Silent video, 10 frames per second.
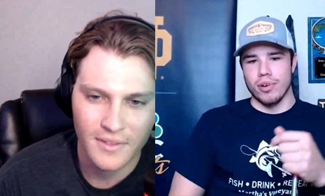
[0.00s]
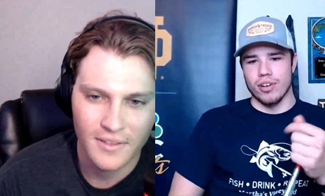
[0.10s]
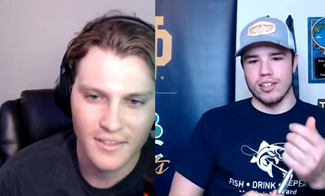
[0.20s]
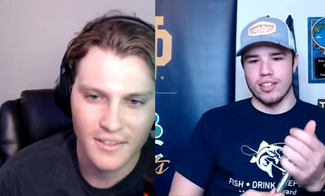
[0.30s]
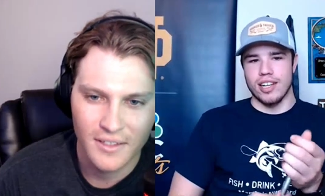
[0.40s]

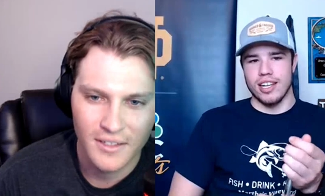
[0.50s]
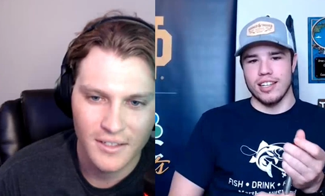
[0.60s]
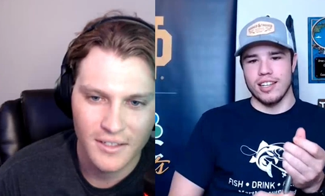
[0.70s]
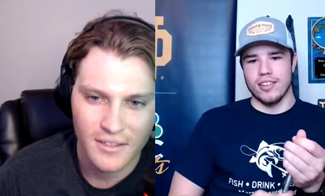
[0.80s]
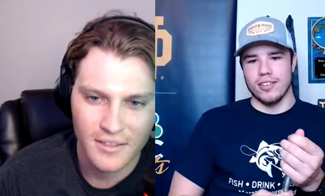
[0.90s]
Speaker 1: burned
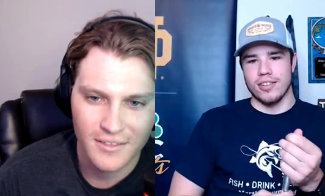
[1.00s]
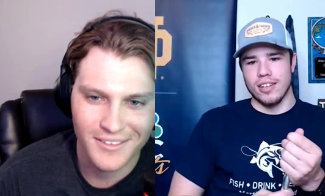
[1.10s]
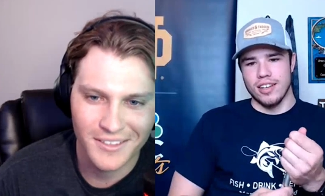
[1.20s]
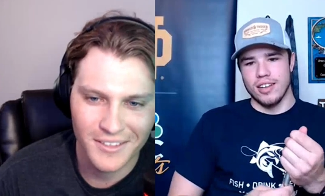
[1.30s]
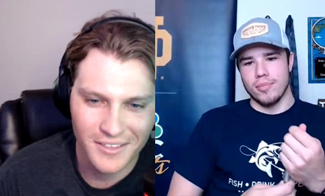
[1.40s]
state. That would
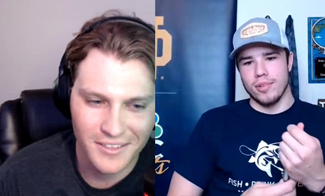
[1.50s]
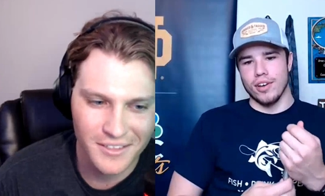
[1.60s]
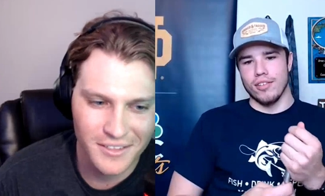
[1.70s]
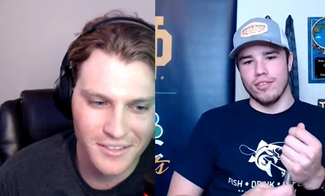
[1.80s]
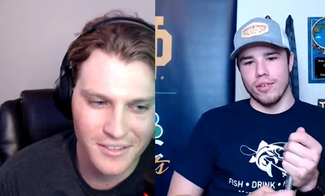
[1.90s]

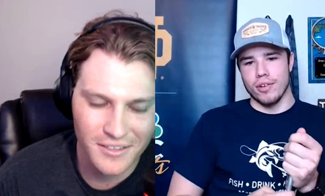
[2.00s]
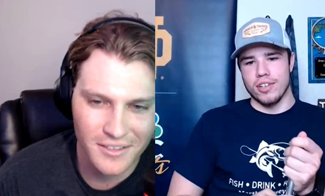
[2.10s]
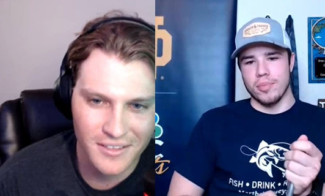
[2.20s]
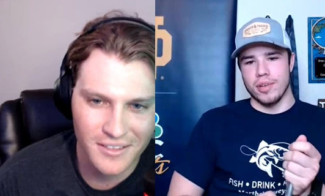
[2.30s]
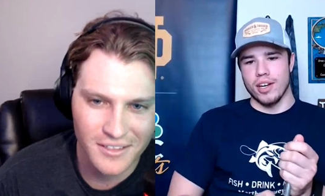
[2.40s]
be
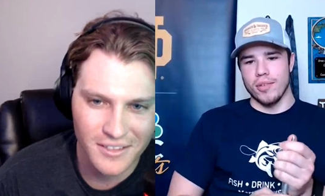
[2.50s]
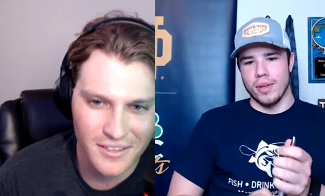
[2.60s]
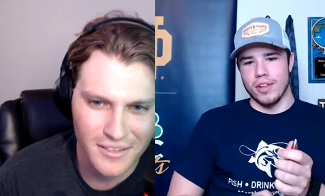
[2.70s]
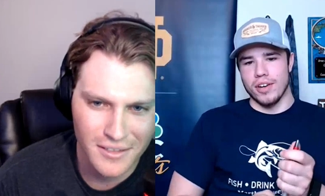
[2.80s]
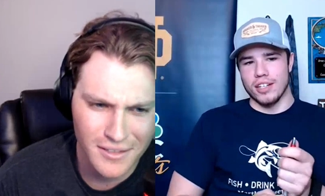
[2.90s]
unfortunate. But you
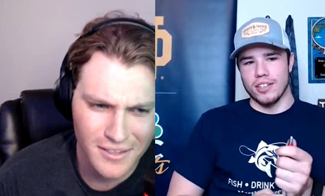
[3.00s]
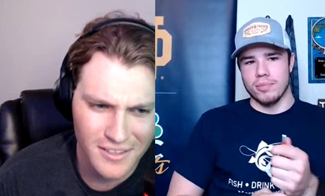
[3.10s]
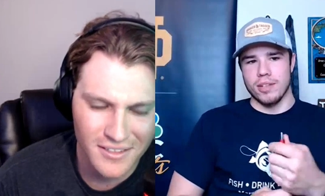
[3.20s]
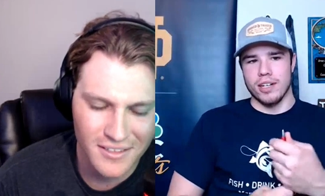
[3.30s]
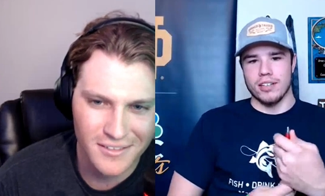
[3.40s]
know, Mother
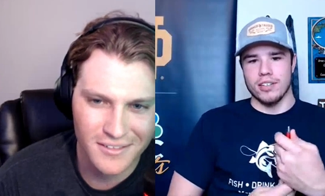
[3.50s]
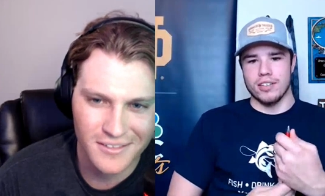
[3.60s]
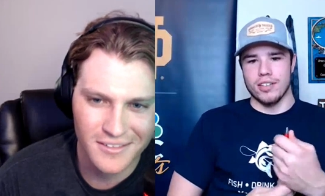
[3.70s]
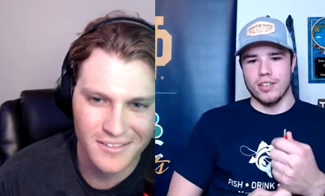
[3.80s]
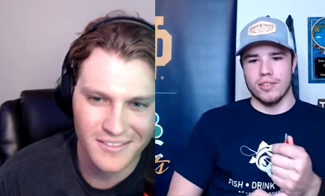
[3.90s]
Nature's Mother
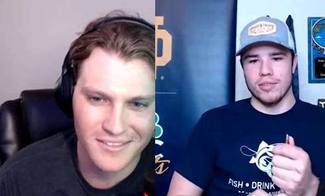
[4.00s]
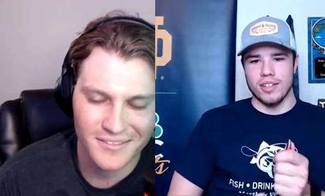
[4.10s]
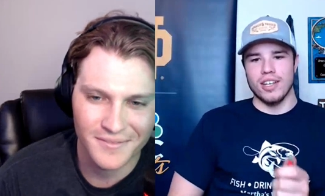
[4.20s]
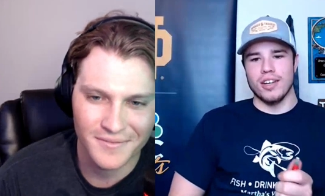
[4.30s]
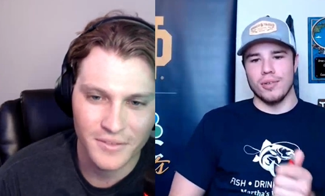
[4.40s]
Nature, so
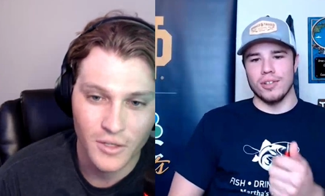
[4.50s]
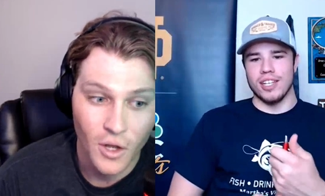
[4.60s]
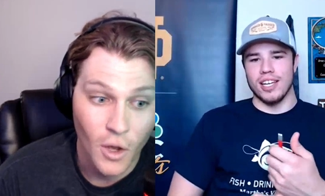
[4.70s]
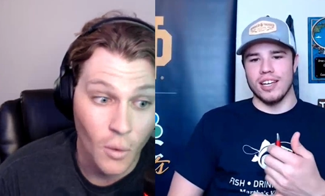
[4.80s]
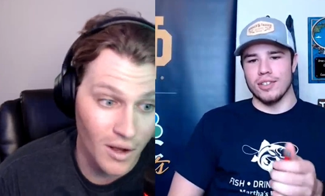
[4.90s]

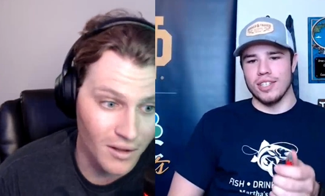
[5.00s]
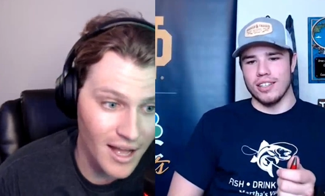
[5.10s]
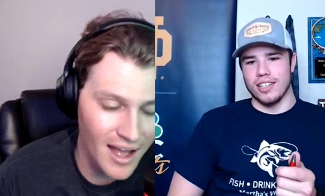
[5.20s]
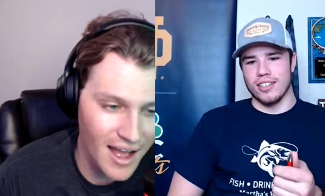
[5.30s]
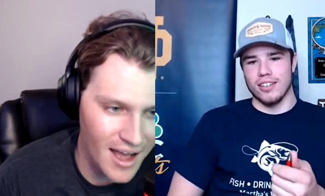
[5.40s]
we'll see. Well, we'll
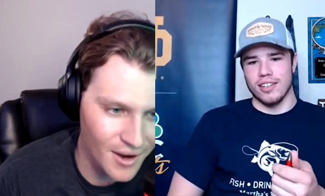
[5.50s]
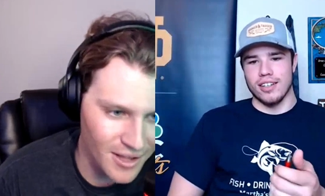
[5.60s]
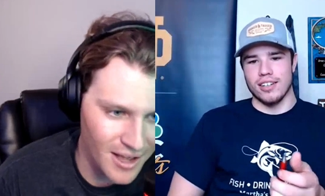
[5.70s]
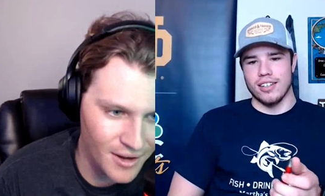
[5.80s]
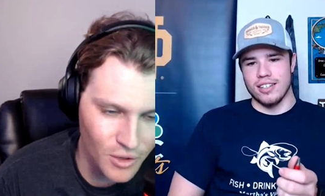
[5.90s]
see things I
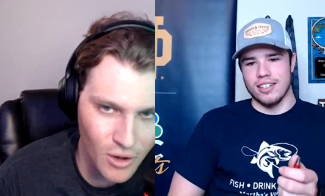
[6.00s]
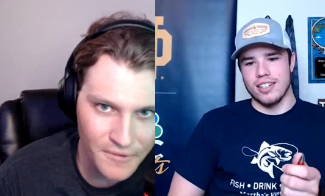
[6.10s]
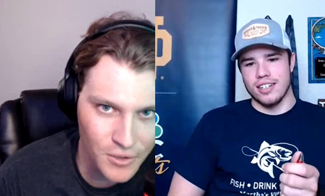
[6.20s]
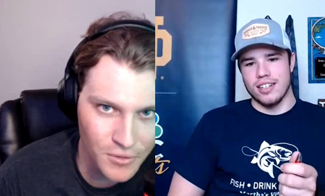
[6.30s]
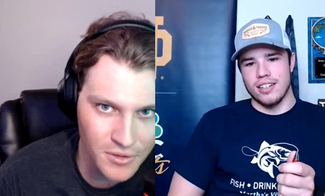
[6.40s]
don't
Speaker 2: I don't know
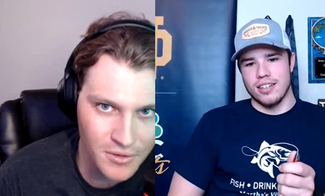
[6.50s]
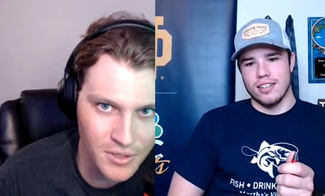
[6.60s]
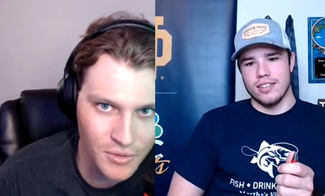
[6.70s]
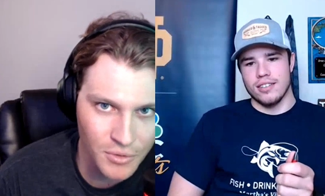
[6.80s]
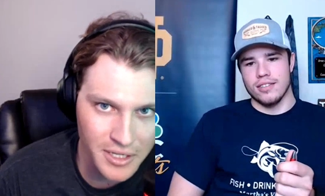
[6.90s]
if you
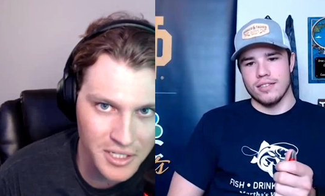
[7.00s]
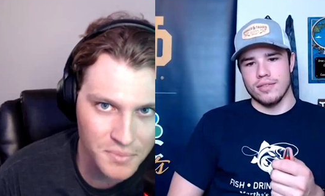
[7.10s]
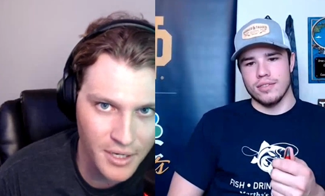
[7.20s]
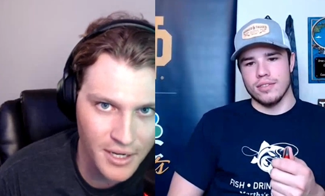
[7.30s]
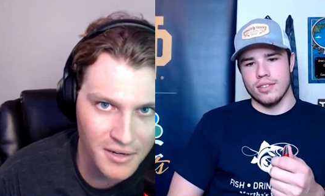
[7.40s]
knew
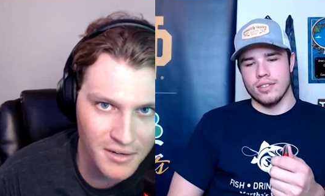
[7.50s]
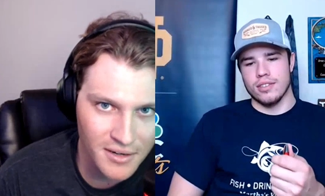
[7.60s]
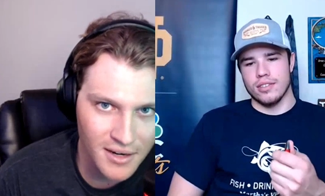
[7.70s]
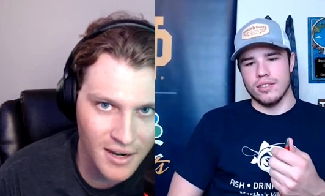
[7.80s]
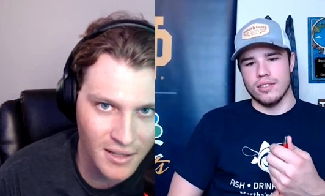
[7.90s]
this, but
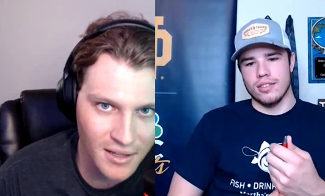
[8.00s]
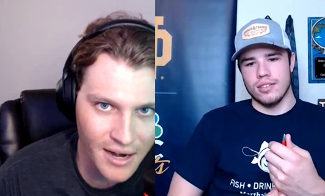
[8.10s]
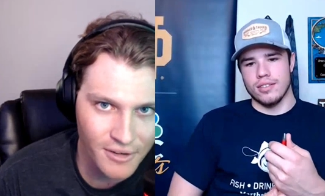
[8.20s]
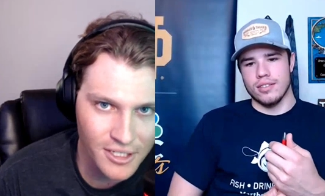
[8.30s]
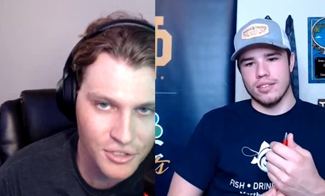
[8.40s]
a
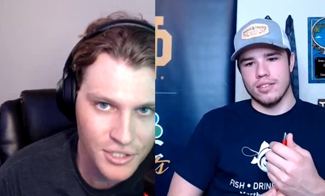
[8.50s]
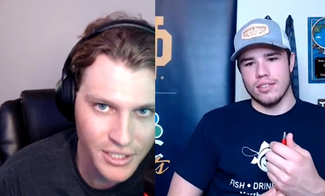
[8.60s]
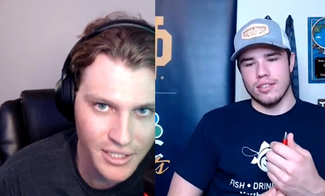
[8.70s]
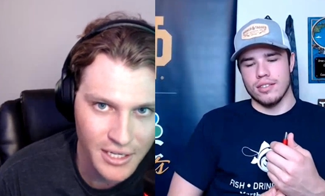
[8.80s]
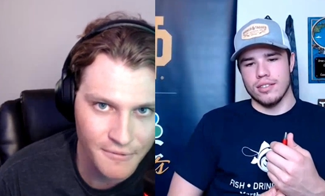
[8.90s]
lot of
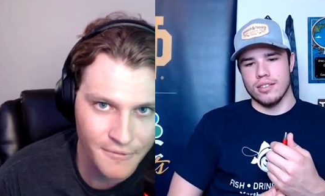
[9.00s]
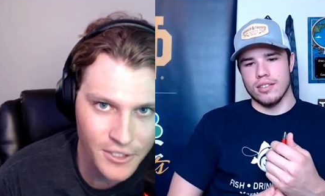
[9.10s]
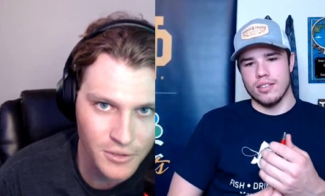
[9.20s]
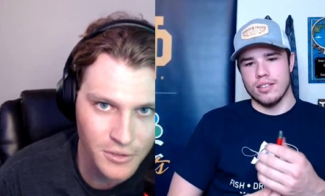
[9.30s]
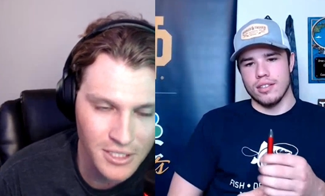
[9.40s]
Australian
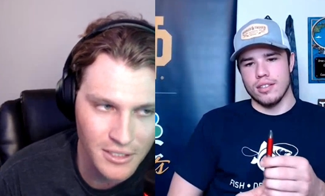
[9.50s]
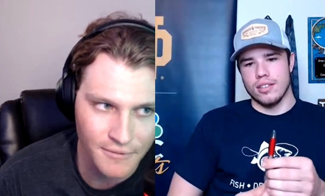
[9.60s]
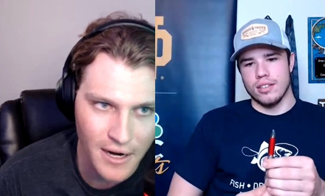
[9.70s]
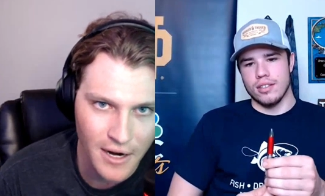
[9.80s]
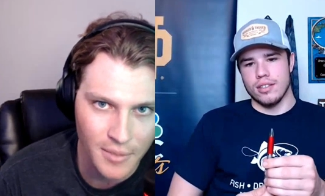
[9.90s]
officials in
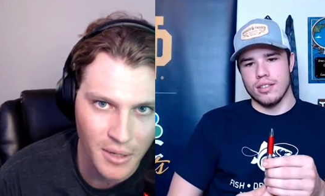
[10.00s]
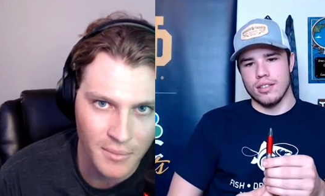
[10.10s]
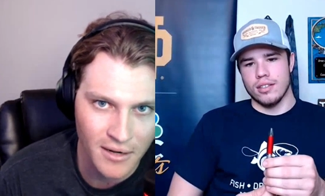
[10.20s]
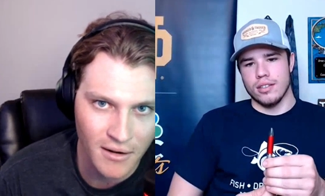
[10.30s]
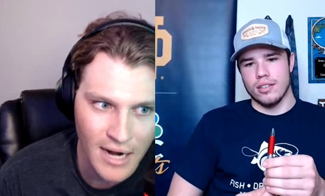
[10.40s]
the fire
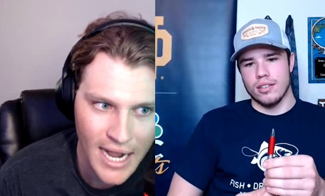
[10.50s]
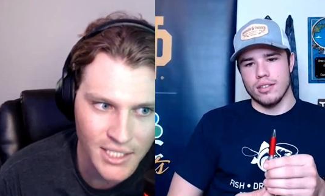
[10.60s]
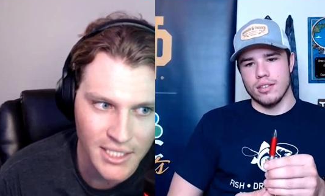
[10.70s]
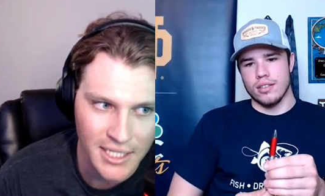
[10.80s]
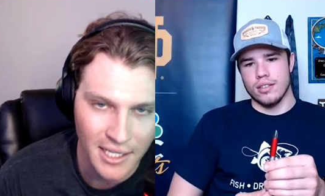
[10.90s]
department are
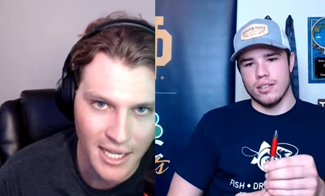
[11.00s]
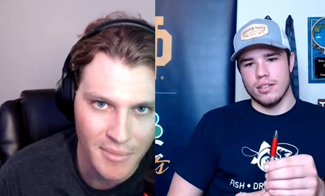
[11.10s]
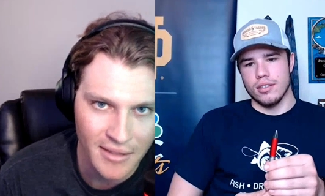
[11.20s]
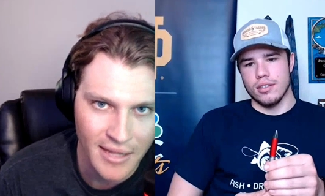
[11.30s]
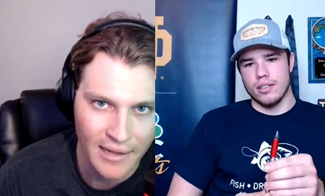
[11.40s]
actually
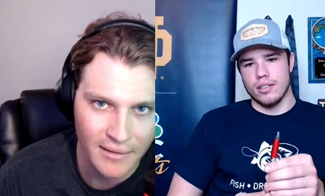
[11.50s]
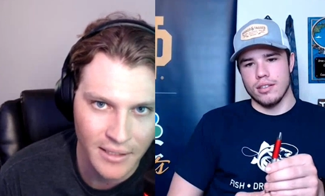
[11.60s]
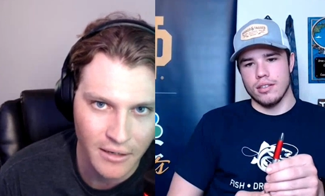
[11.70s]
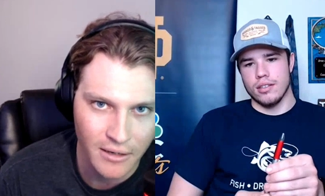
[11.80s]
claiming that